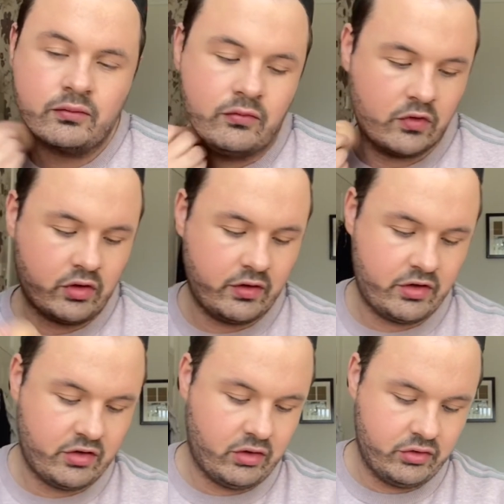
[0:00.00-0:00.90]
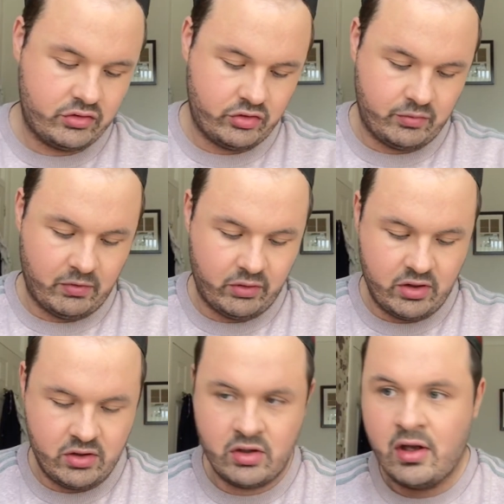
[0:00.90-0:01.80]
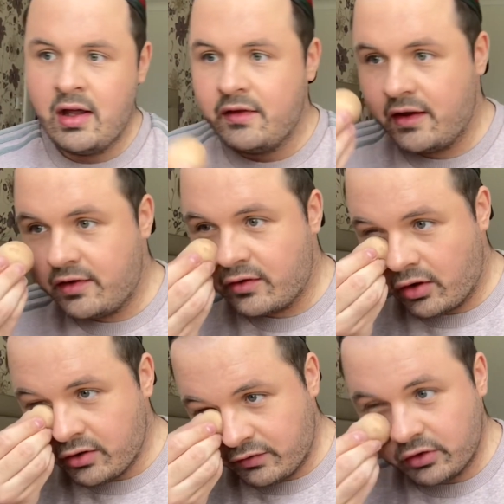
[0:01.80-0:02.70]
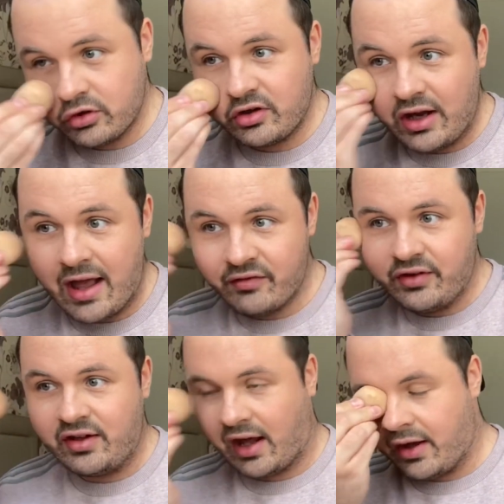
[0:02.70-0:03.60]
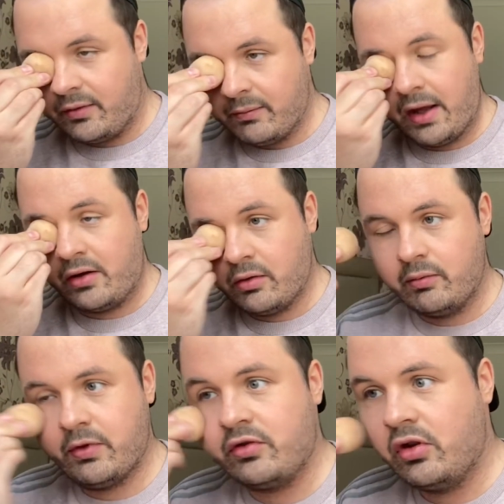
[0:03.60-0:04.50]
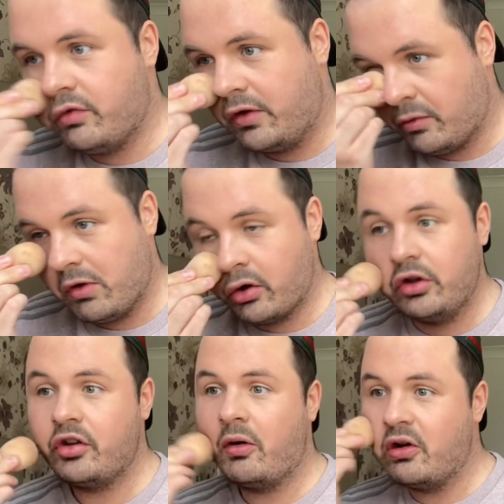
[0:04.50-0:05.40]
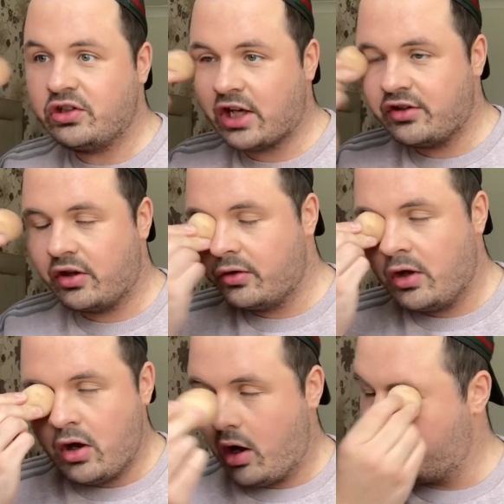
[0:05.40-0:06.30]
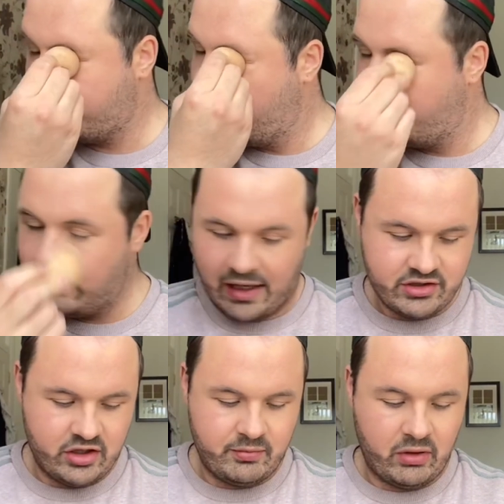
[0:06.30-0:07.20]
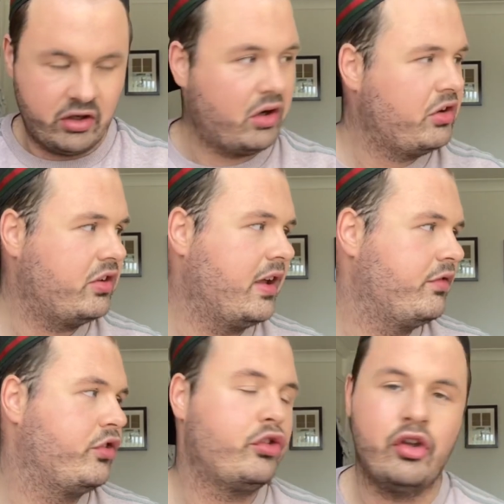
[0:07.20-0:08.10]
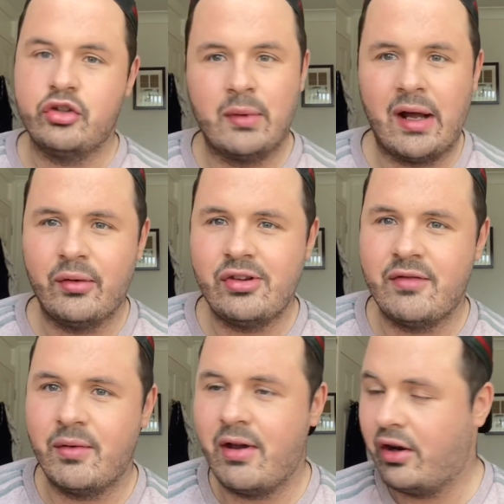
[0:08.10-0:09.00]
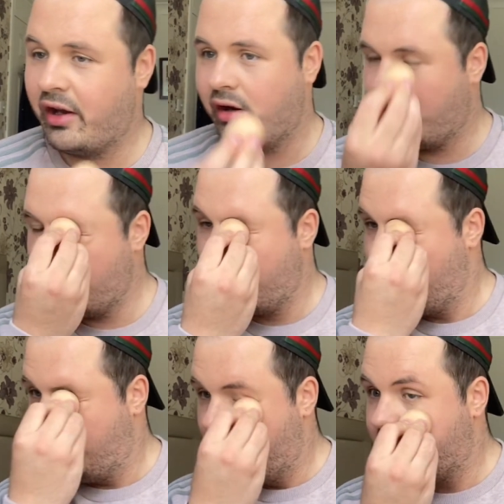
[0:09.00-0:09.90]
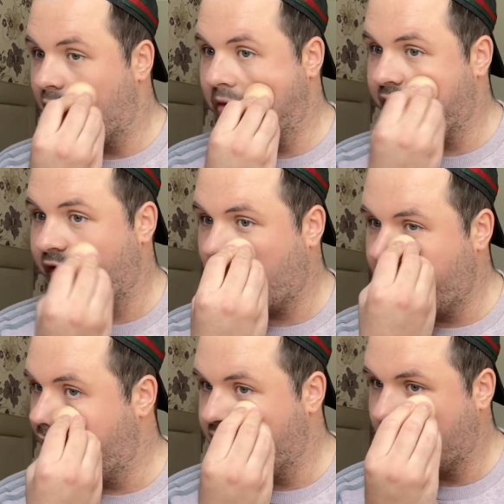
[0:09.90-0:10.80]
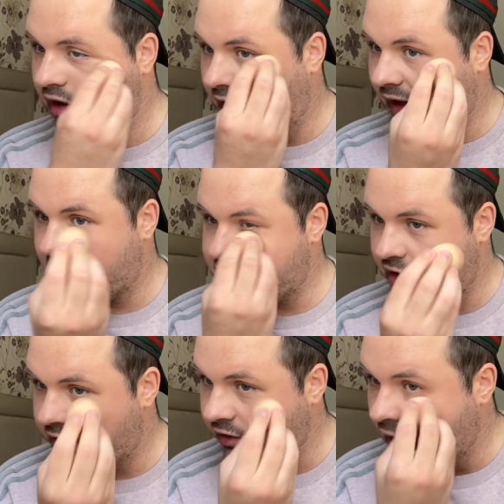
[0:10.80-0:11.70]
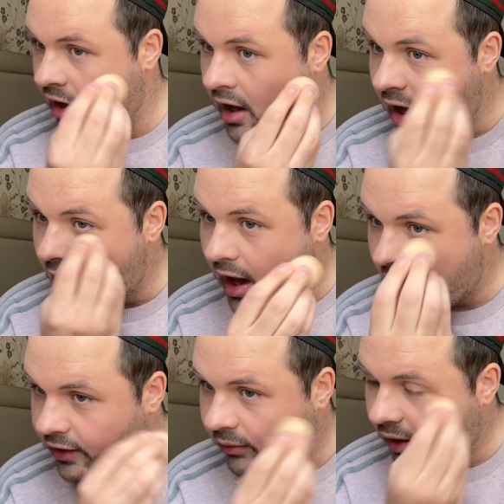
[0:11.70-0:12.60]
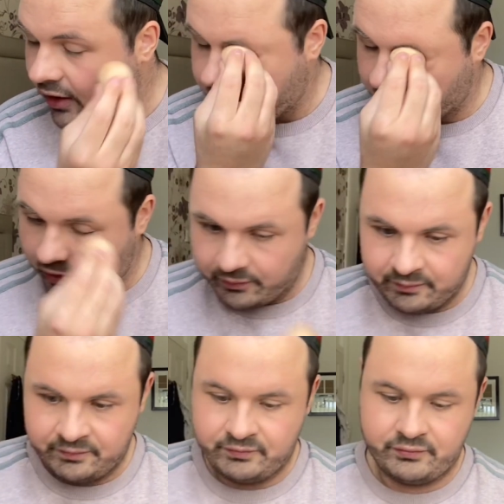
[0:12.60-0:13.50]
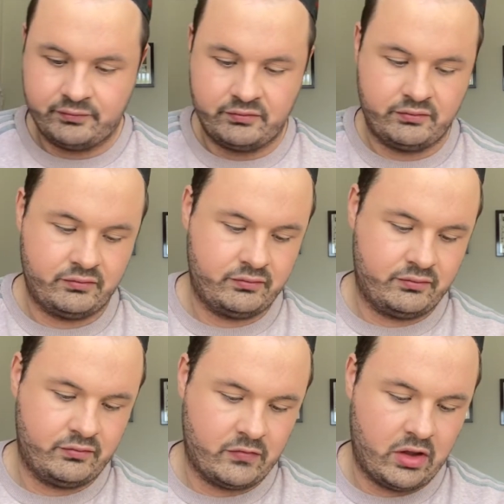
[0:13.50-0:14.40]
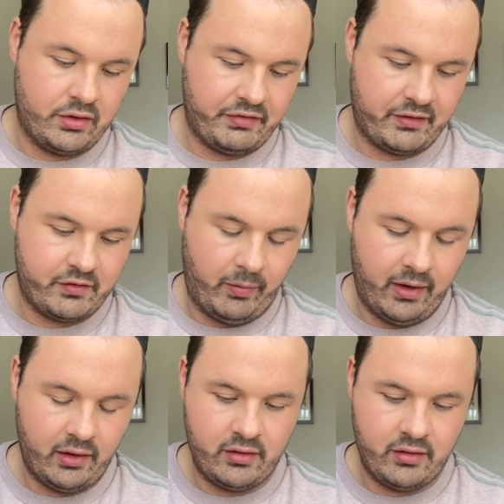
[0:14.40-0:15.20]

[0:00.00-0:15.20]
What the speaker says: so this is like just my, this is kind of like just an everyday makeup. It's nothing, I'm not going to do eyeshadow. I was going to do lashes, but I honestly have searched my house everywhere and I cannot seem to find lashes anywhere. So I love that for me.